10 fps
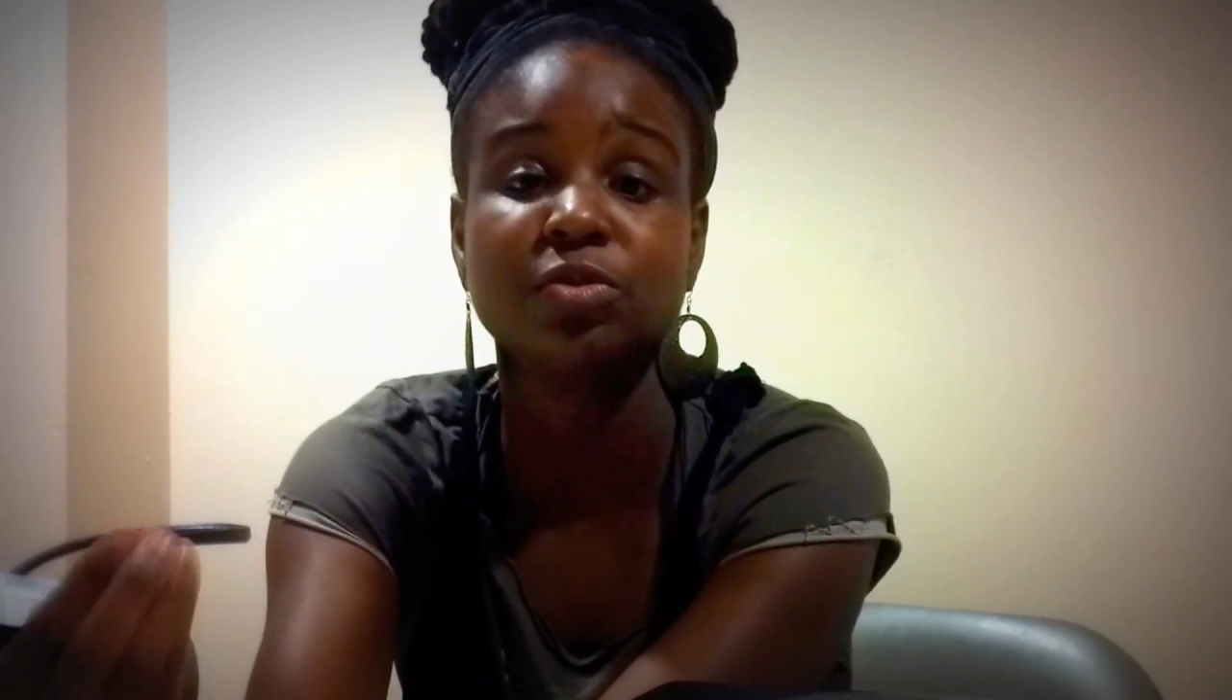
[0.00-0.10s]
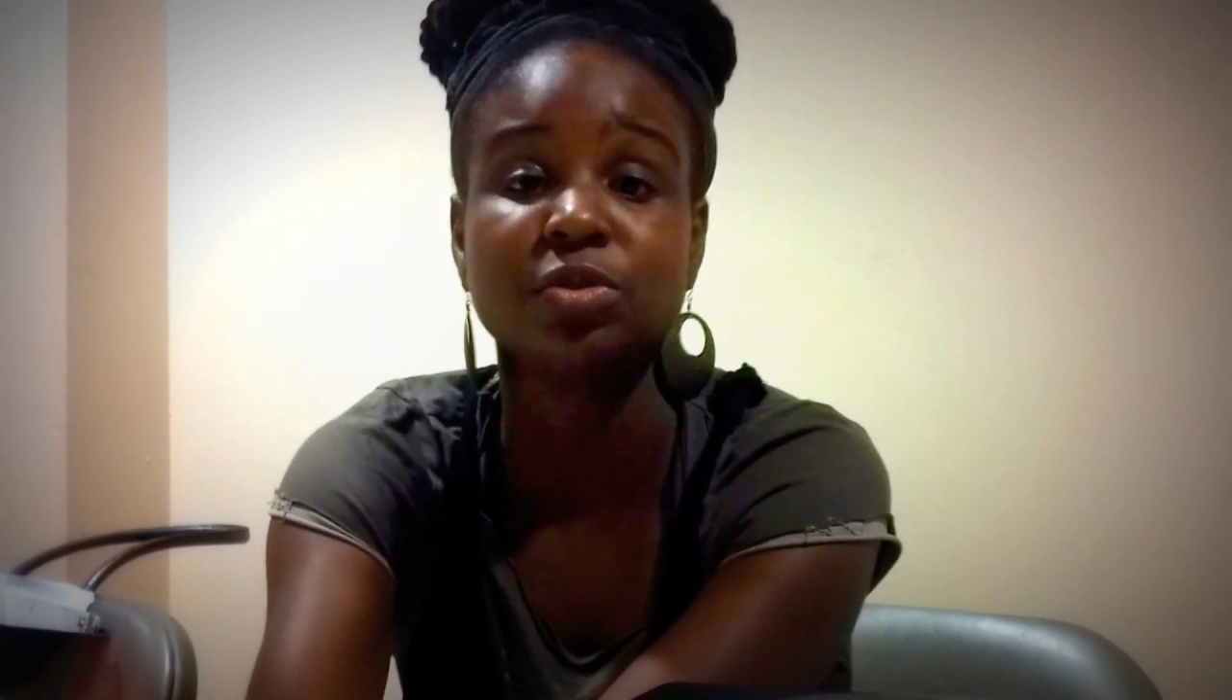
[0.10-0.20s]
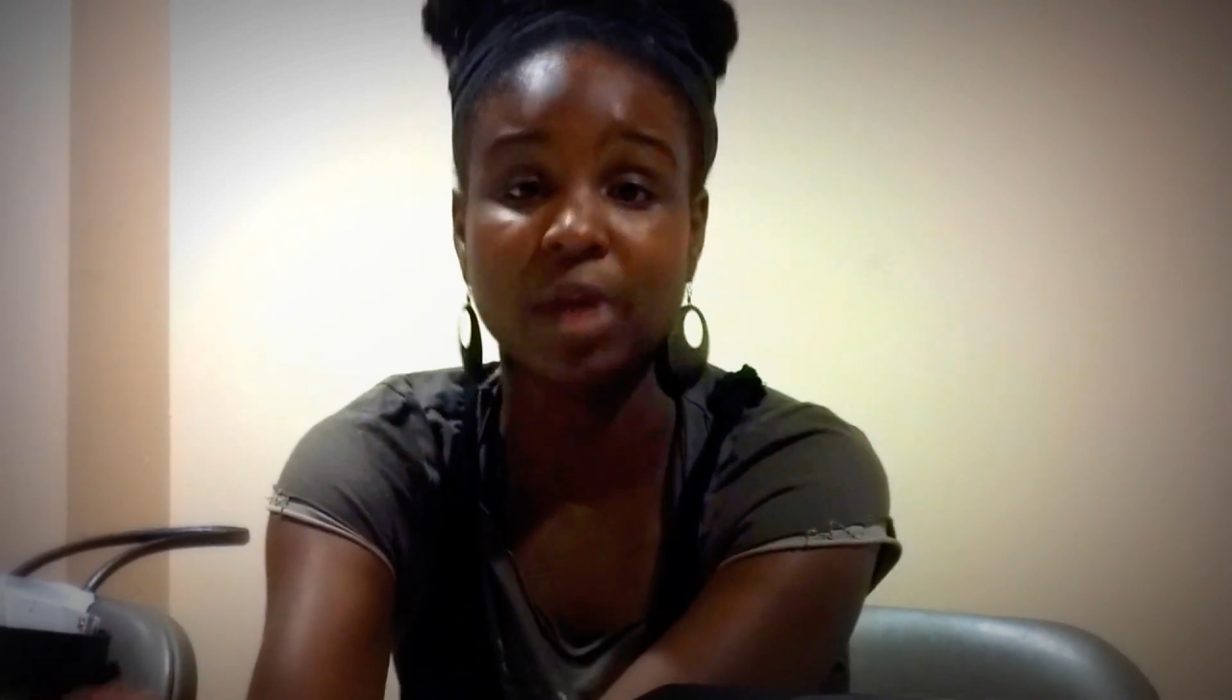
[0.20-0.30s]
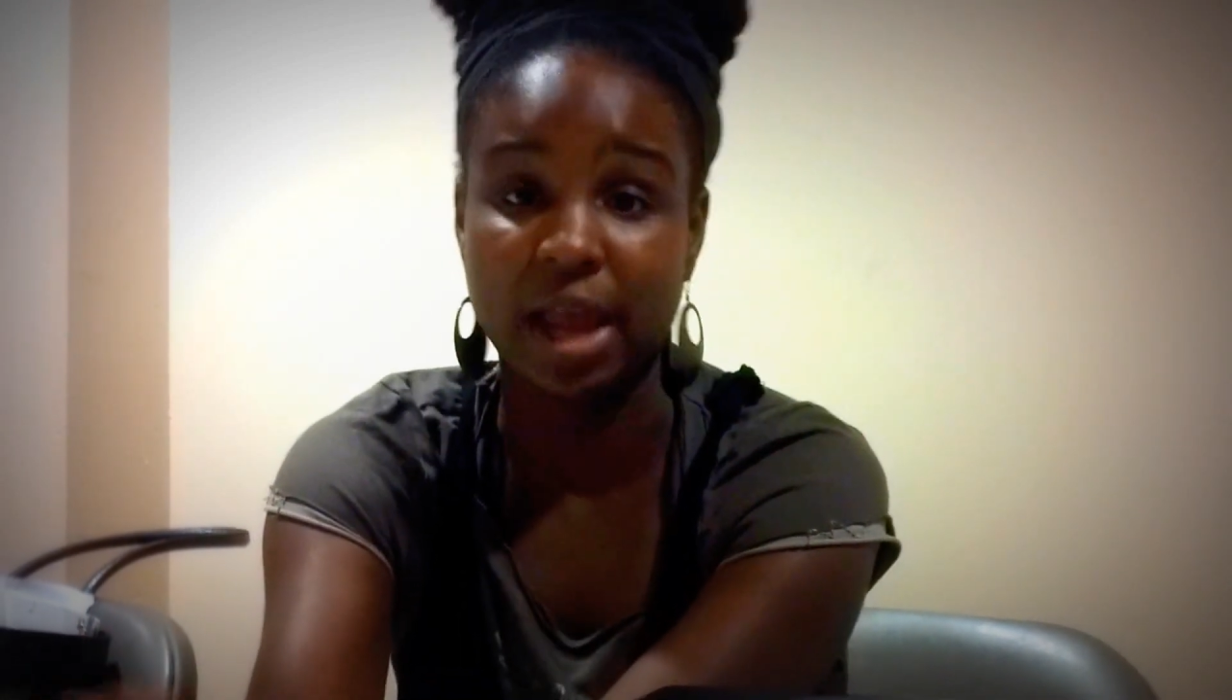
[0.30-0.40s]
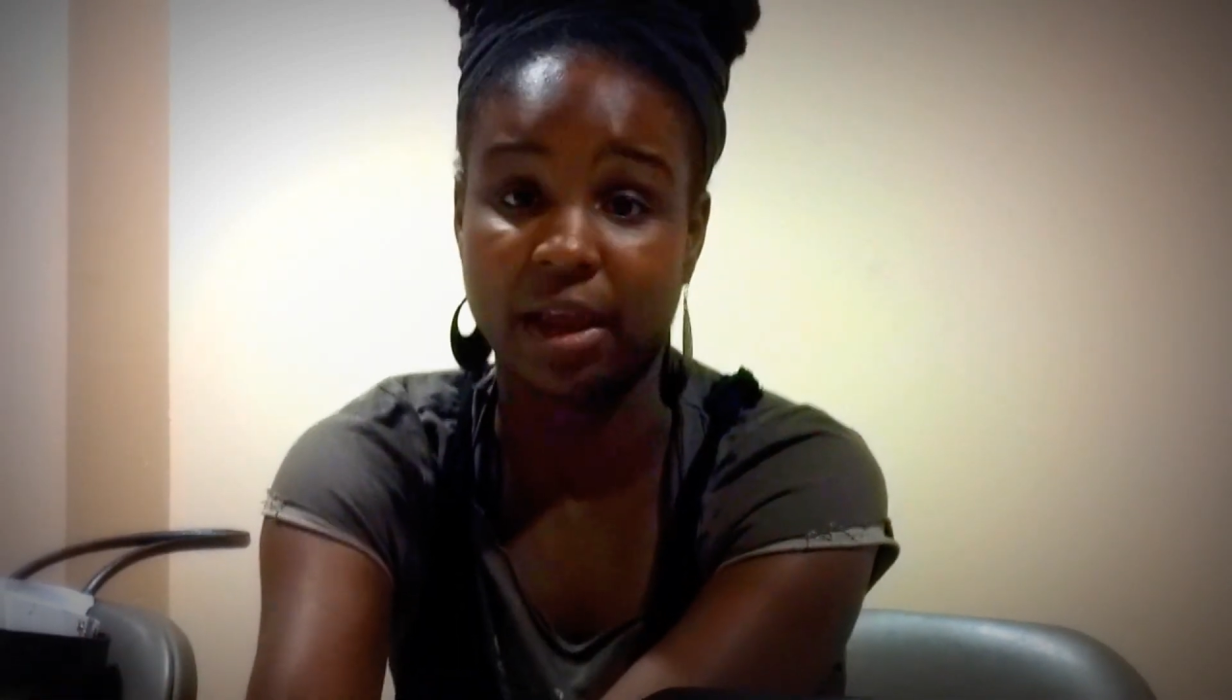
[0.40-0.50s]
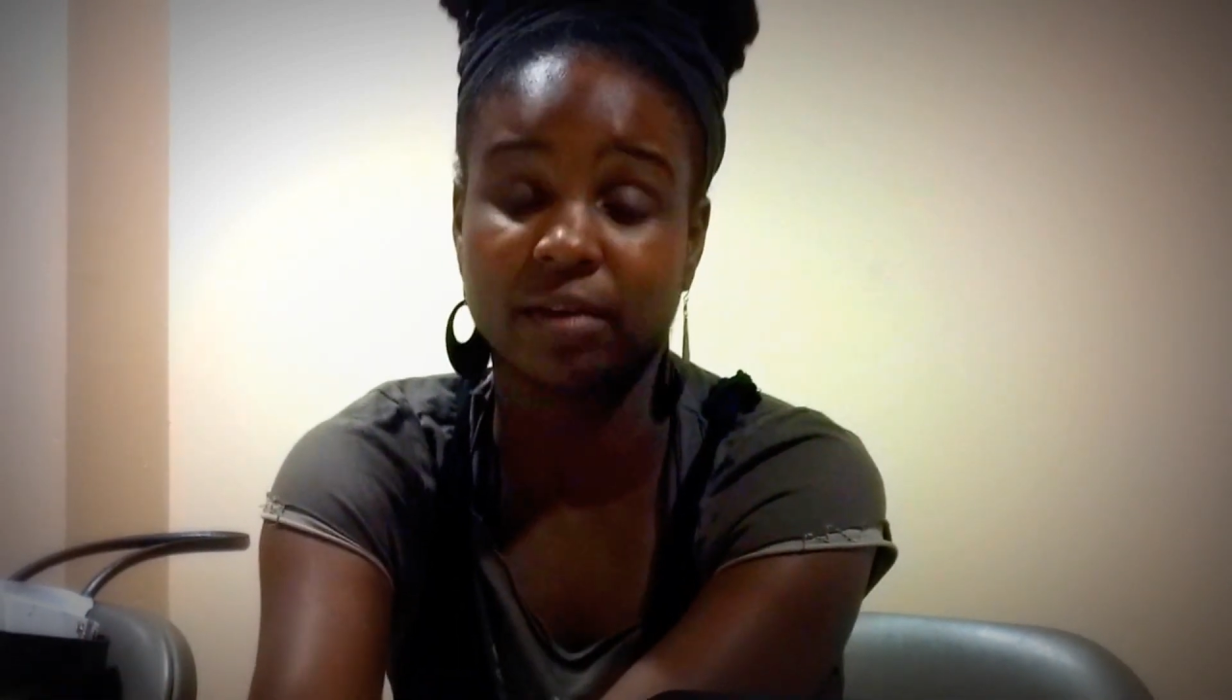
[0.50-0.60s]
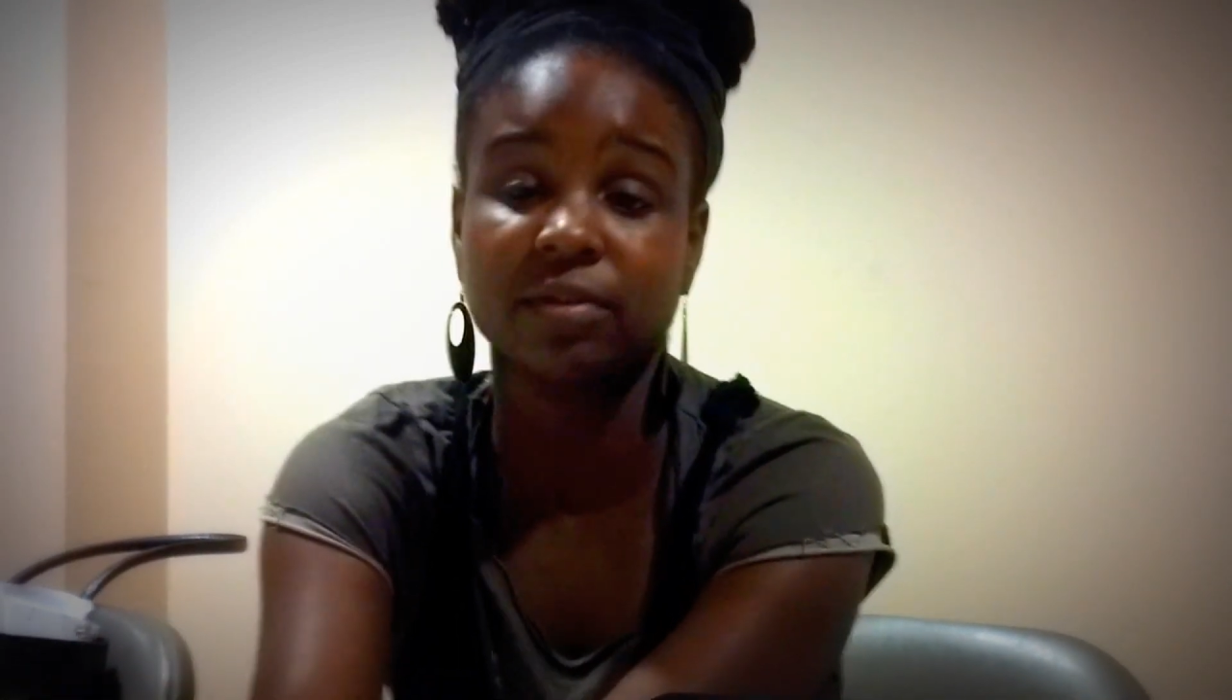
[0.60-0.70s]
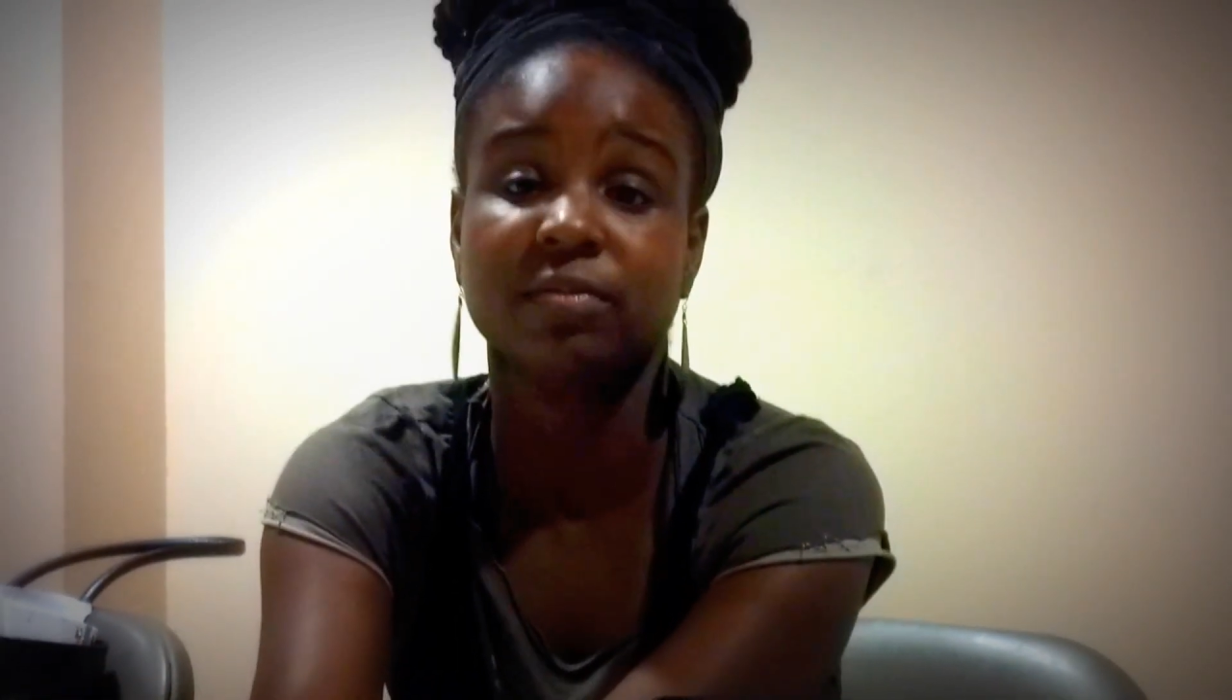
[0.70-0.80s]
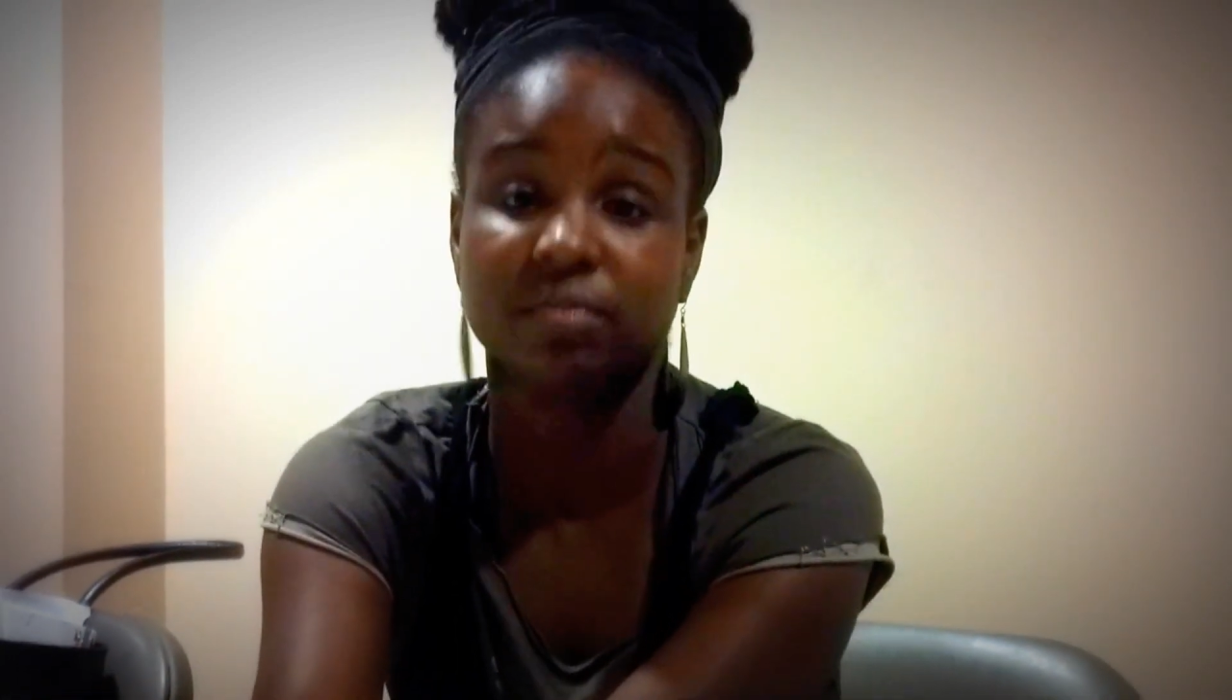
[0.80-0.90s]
you do have.